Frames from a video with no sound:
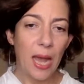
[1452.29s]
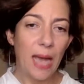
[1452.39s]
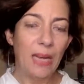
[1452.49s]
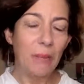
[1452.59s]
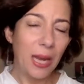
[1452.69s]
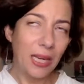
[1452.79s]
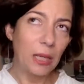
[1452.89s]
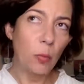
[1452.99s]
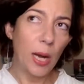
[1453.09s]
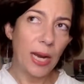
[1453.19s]
And in
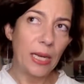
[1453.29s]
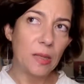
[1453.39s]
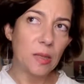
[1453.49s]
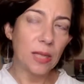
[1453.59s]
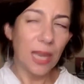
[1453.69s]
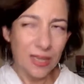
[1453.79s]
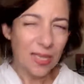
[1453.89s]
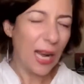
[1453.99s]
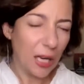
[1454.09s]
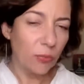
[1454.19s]
many ways, that's
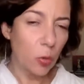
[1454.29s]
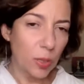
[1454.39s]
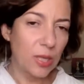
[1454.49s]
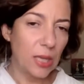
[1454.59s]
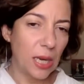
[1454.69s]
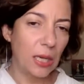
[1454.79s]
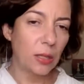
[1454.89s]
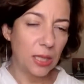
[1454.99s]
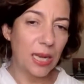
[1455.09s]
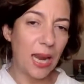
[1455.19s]
kind of what we're seeing
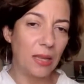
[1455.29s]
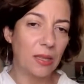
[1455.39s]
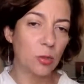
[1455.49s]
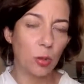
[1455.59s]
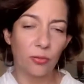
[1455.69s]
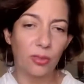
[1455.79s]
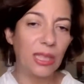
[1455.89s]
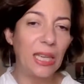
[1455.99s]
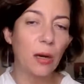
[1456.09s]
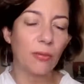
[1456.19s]
today, this sort of
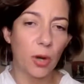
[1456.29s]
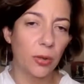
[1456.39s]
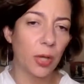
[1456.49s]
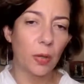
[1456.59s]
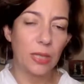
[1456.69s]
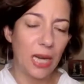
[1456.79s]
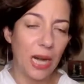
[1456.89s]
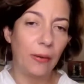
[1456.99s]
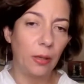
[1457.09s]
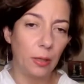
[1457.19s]
league of
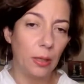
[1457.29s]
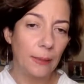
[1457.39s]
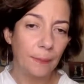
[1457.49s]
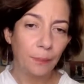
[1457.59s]
authoritarian